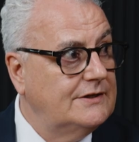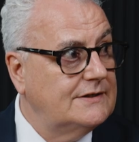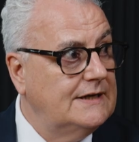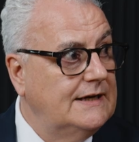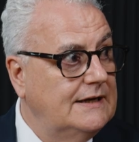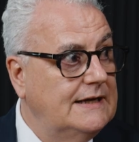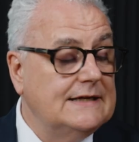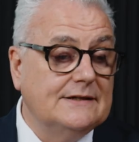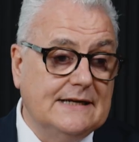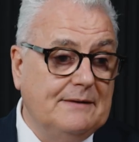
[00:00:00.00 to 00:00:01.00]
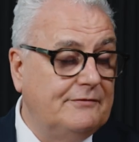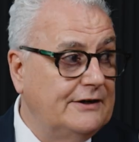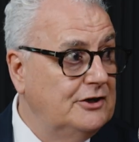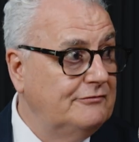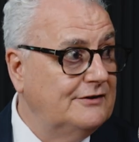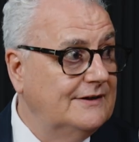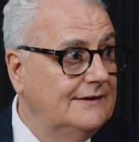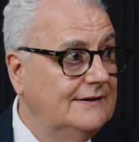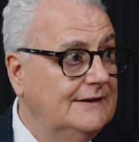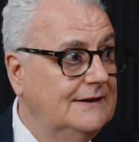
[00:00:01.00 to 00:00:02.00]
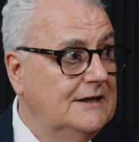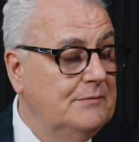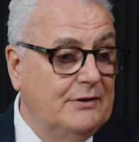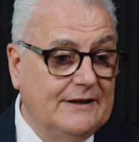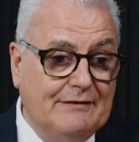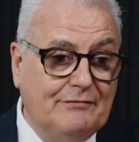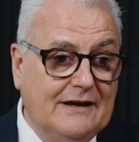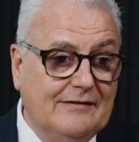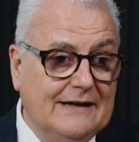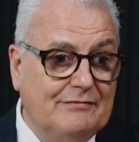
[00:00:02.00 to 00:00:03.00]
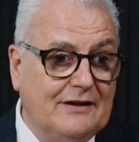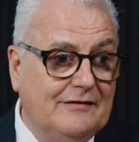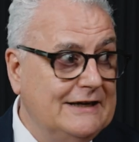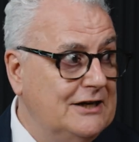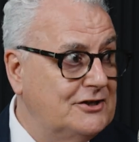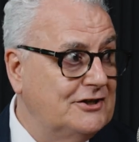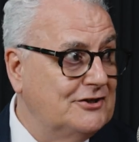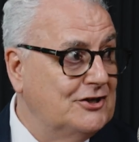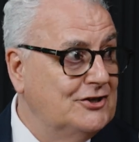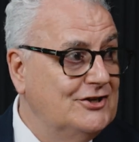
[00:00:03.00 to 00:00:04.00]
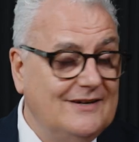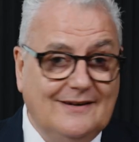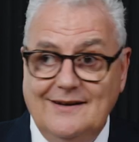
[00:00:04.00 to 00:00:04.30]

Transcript: to say it doesn't happen very often. But if their English isn't good,